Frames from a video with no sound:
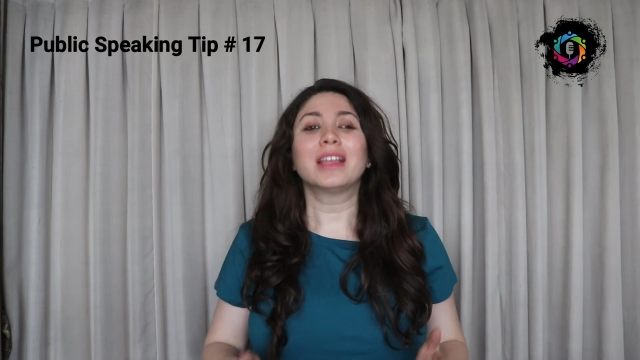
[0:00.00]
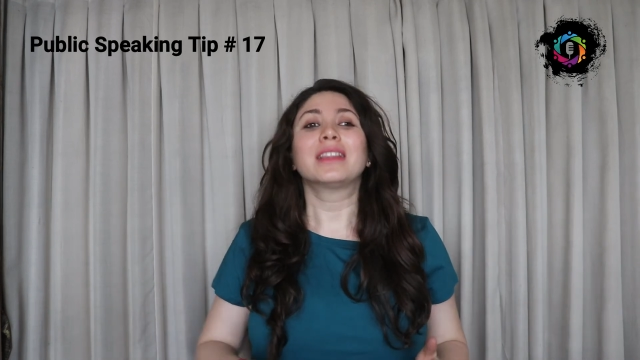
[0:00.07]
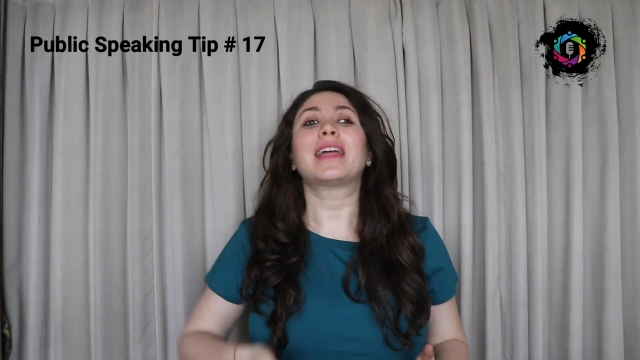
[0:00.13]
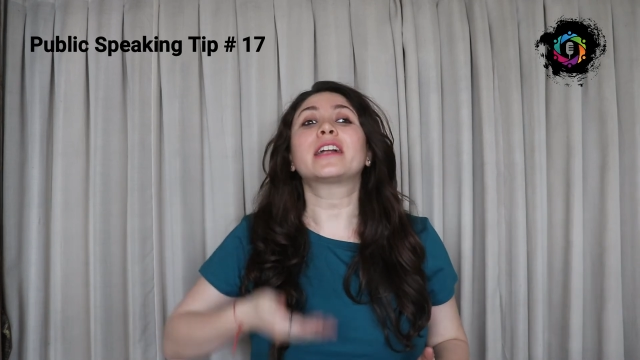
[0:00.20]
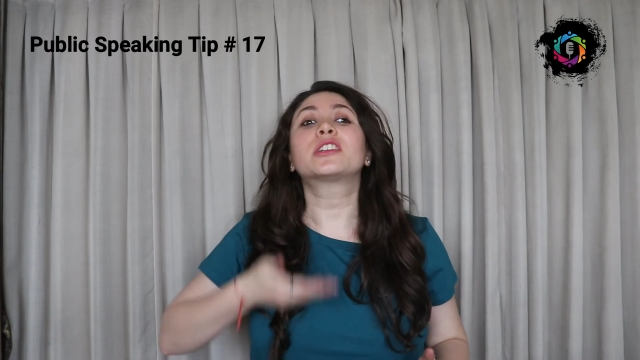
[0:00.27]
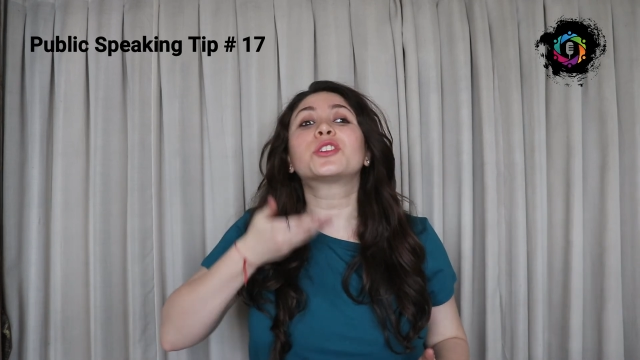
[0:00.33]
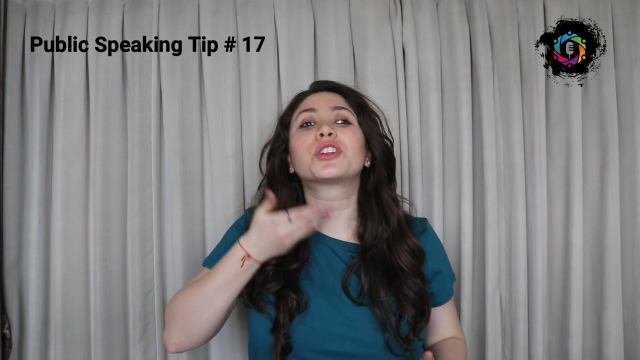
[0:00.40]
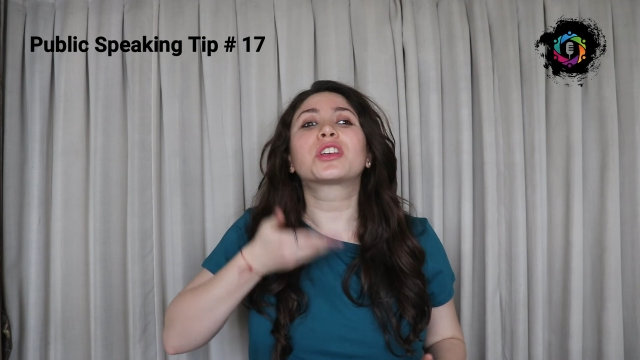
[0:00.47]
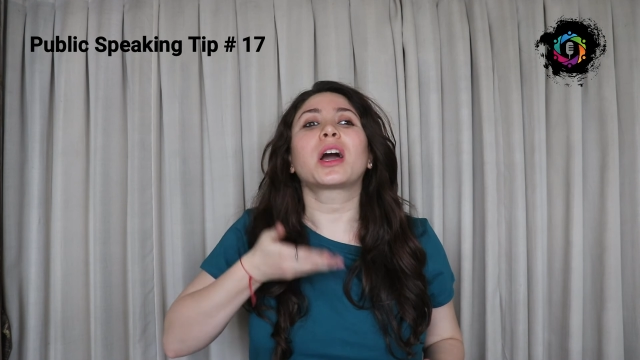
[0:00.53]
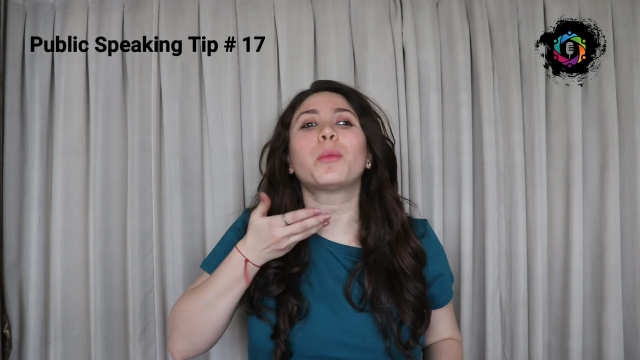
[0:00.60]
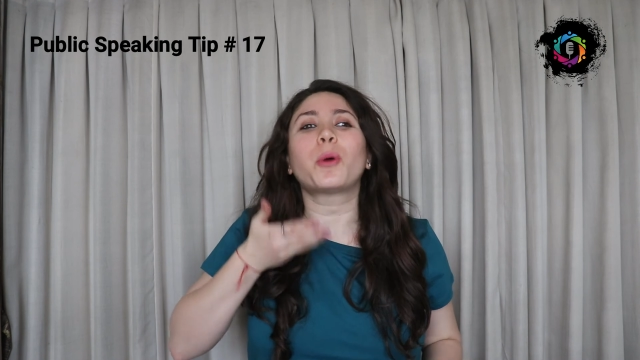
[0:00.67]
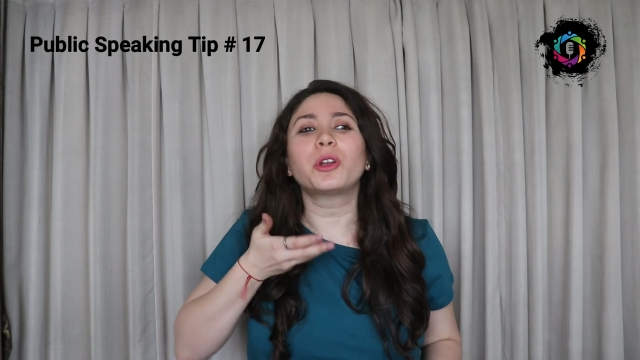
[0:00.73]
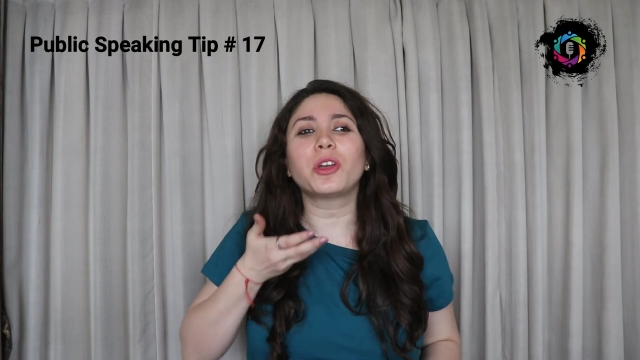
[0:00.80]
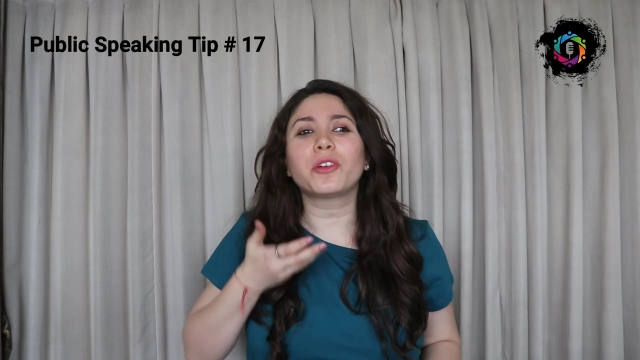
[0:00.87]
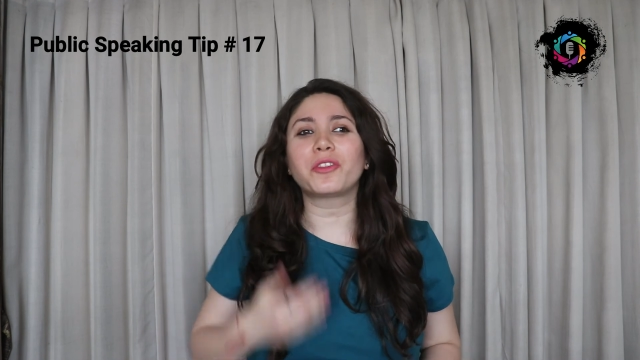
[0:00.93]
That should come
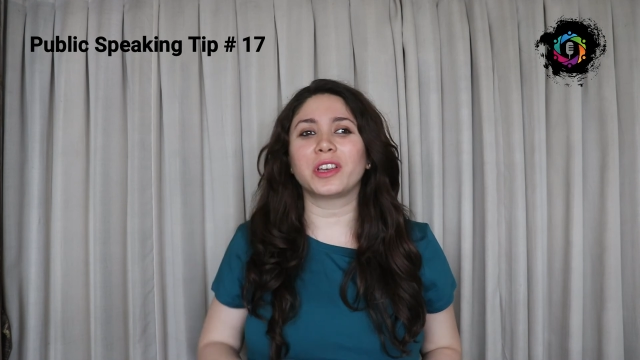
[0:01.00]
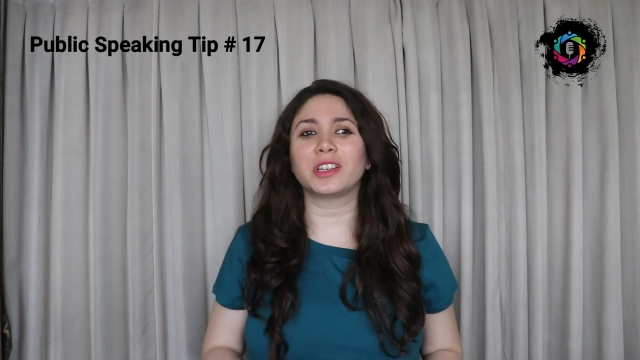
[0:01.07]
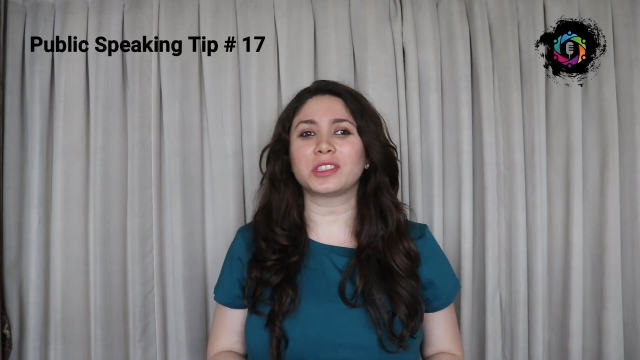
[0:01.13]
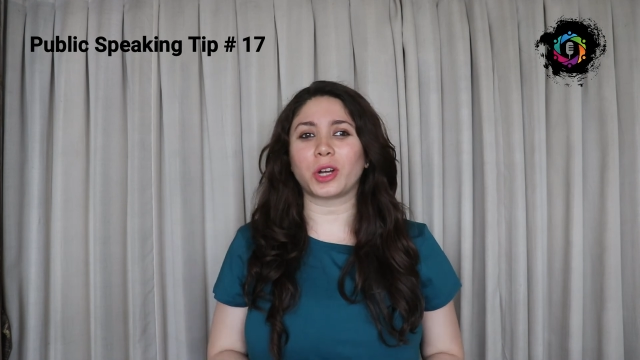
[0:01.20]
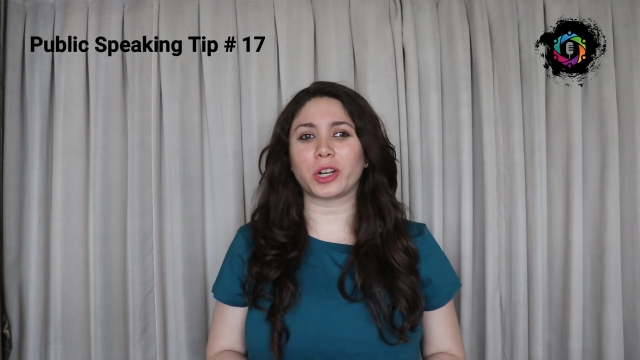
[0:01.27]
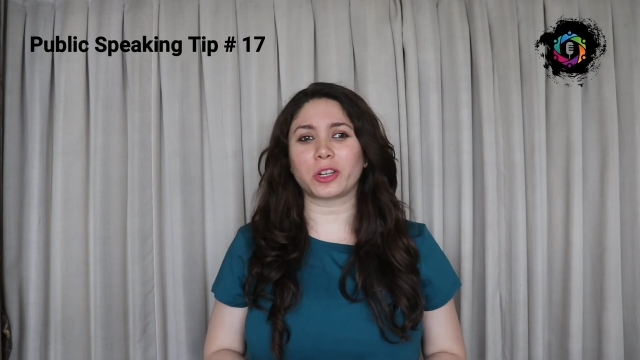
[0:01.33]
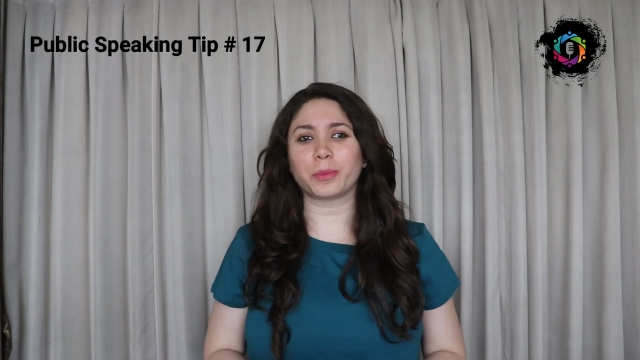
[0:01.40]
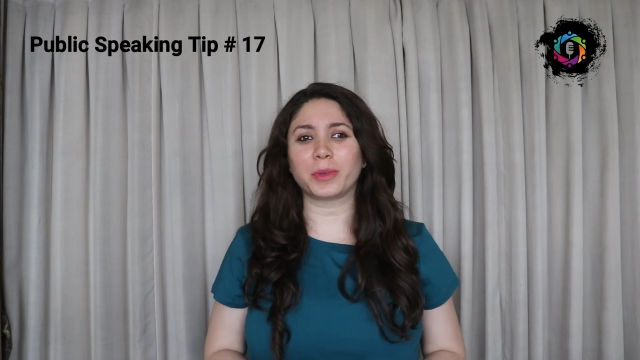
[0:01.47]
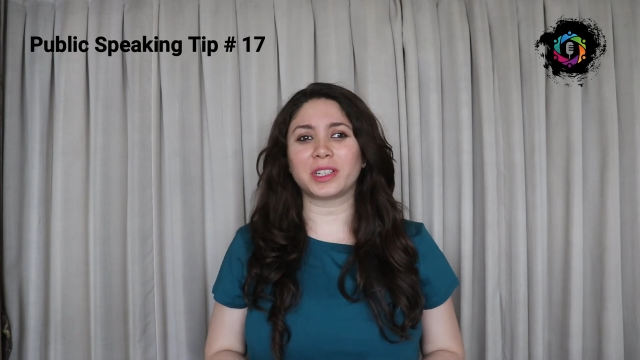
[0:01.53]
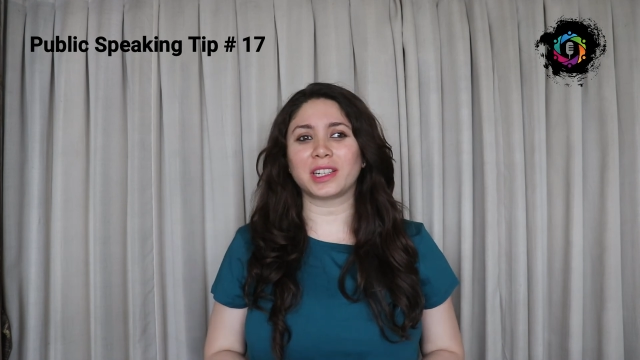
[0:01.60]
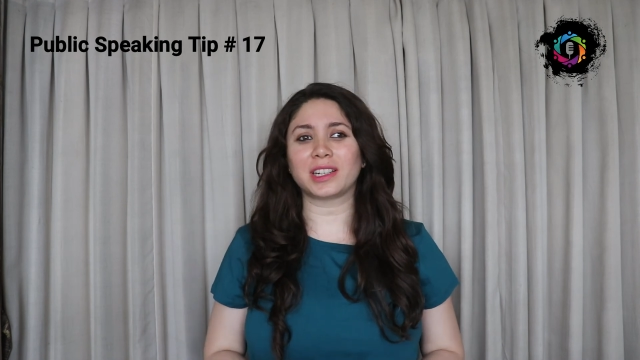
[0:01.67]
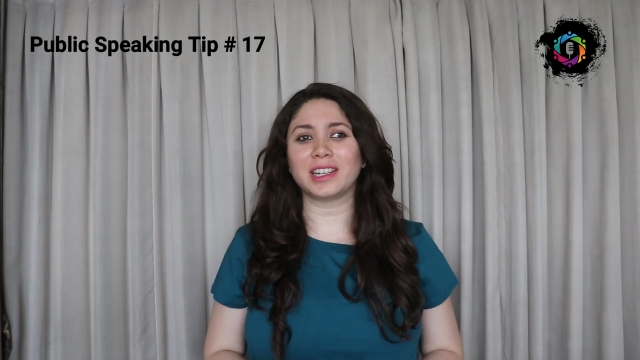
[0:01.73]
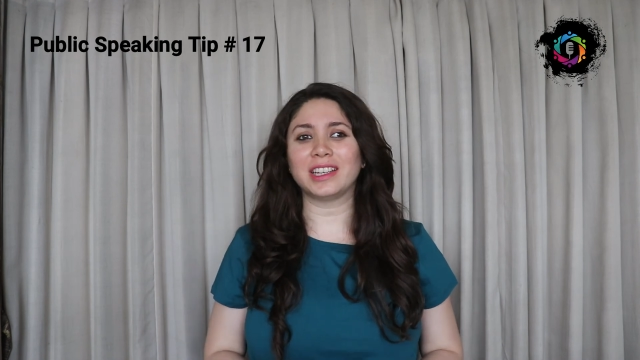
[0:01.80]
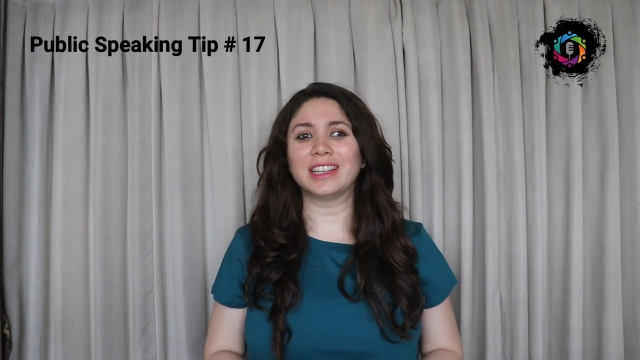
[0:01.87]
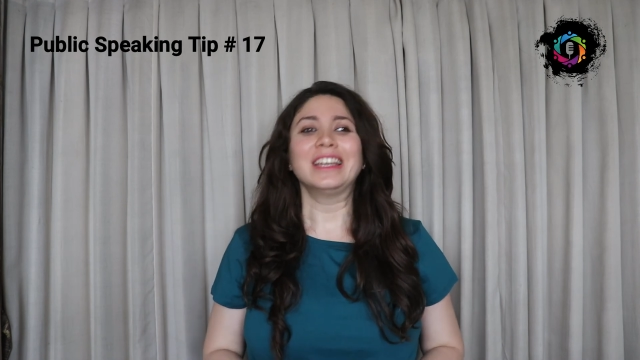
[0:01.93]
on your face
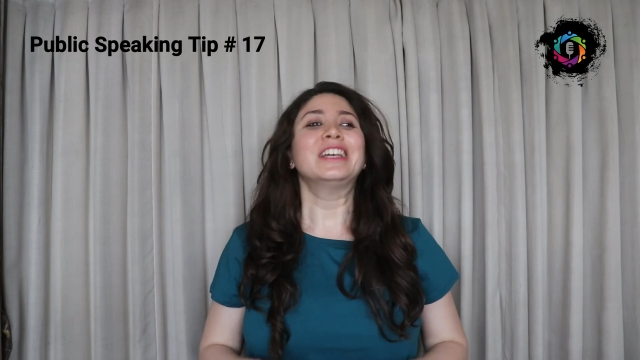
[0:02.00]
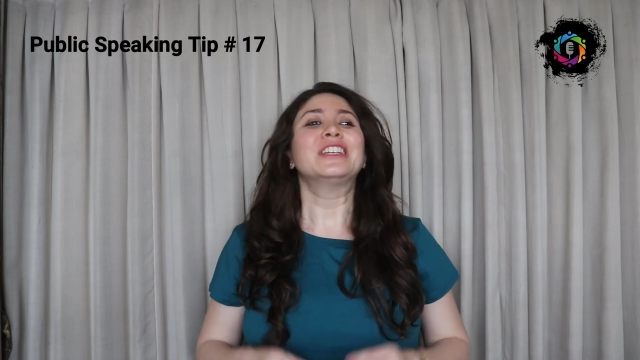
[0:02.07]
automatically.